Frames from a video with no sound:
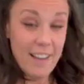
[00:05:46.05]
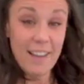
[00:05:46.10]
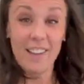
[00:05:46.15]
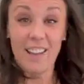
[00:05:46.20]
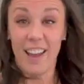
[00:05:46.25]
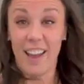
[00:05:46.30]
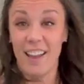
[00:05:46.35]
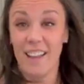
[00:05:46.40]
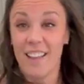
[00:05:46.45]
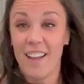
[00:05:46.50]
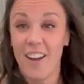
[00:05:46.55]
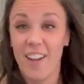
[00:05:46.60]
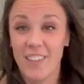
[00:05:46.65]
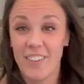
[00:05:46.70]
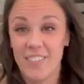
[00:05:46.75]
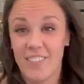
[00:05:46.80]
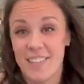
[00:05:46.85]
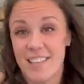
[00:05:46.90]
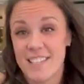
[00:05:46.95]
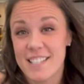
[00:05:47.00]
okay, all
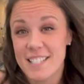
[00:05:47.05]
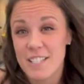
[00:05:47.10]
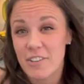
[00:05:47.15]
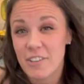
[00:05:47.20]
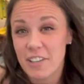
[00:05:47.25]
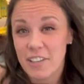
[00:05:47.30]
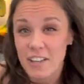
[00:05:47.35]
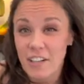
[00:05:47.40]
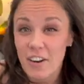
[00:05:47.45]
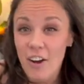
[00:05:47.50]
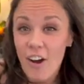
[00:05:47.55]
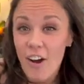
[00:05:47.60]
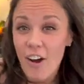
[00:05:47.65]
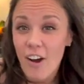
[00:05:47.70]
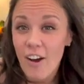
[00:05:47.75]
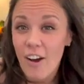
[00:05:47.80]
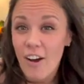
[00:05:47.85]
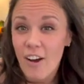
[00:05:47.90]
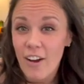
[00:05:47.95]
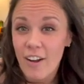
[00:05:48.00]
of this. You could eat
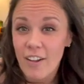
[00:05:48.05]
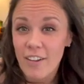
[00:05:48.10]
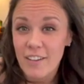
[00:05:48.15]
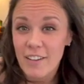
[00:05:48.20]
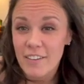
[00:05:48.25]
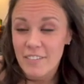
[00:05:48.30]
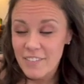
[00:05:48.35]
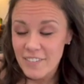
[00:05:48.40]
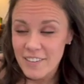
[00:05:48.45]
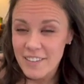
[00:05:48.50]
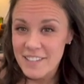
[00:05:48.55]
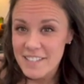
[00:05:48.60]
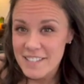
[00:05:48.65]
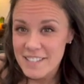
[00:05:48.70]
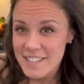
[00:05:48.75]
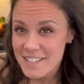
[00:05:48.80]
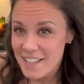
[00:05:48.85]
all of this.